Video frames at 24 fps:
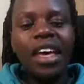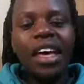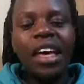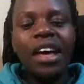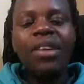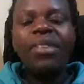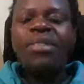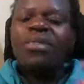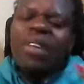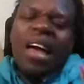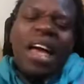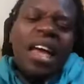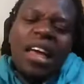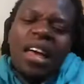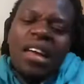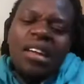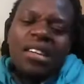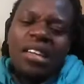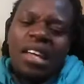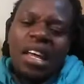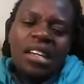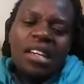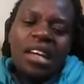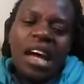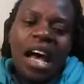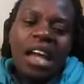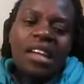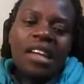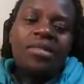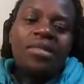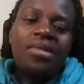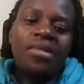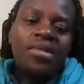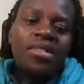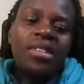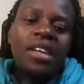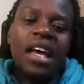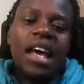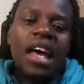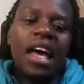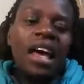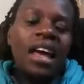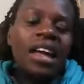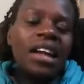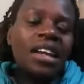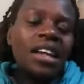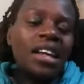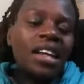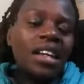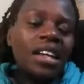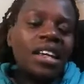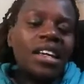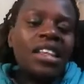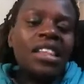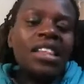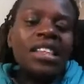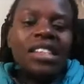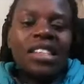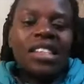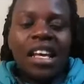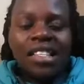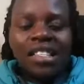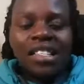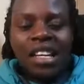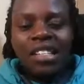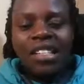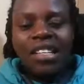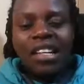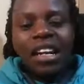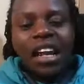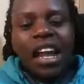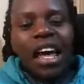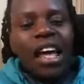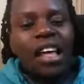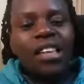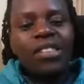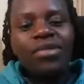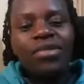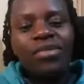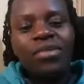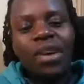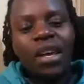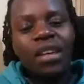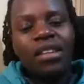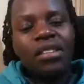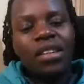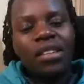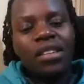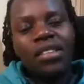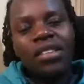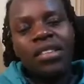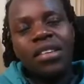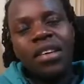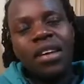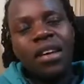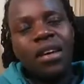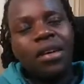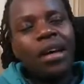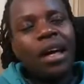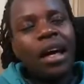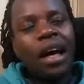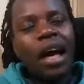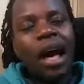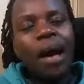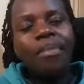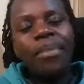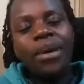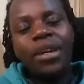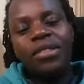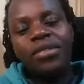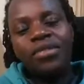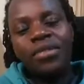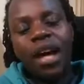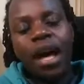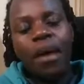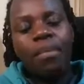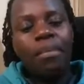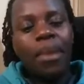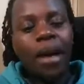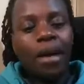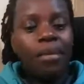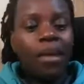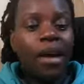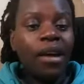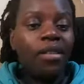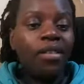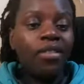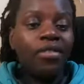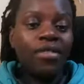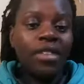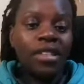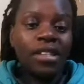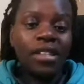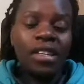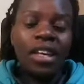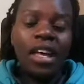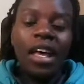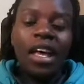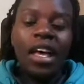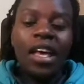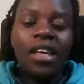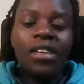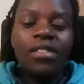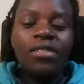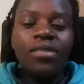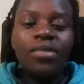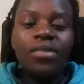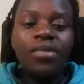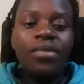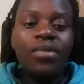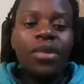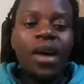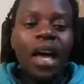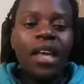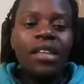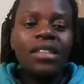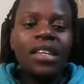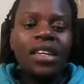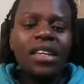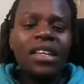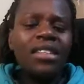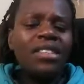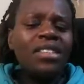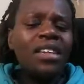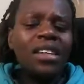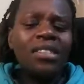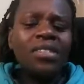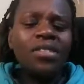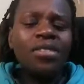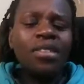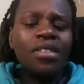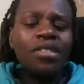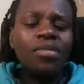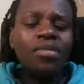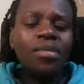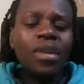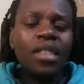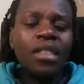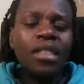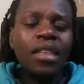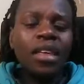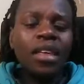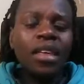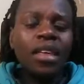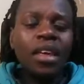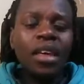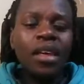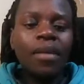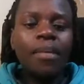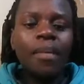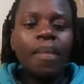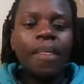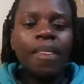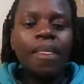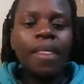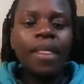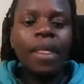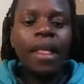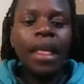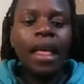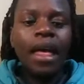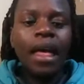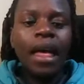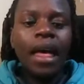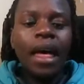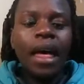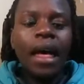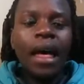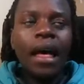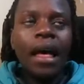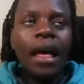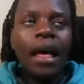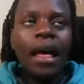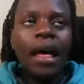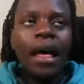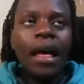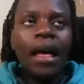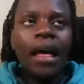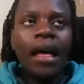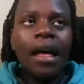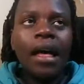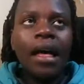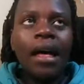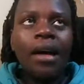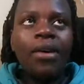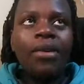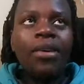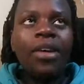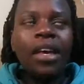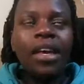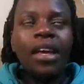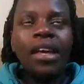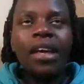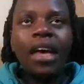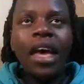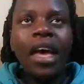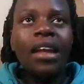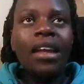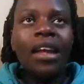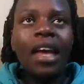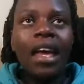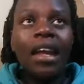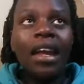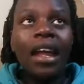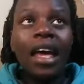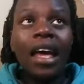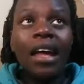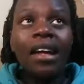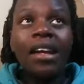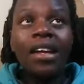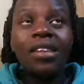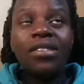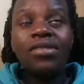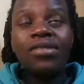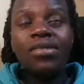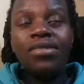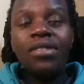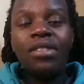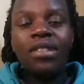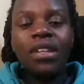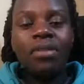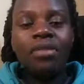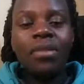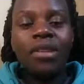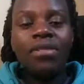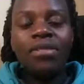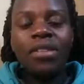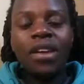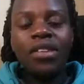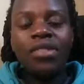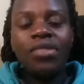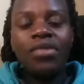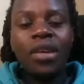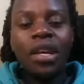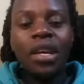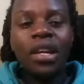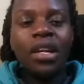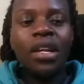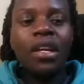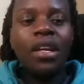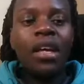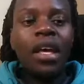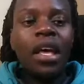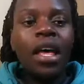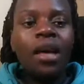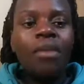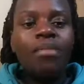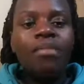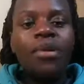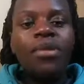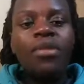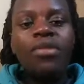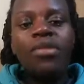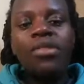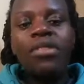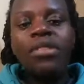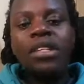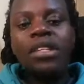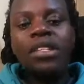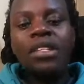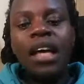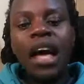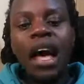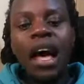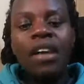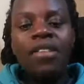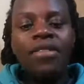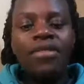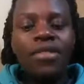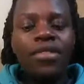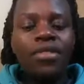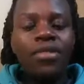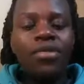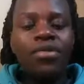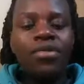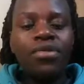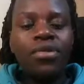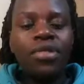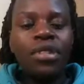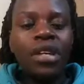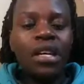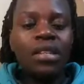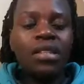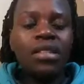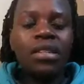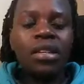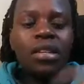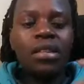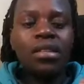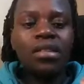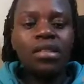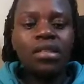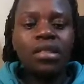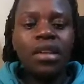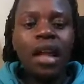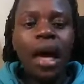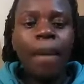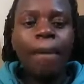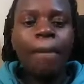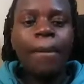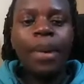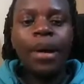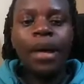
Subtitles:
Oh, I can't get hurt because really these are just clients who just happen to come by my office. So it just got me thinking. Okay, and I understood them eventually, because it's hard for you to just snap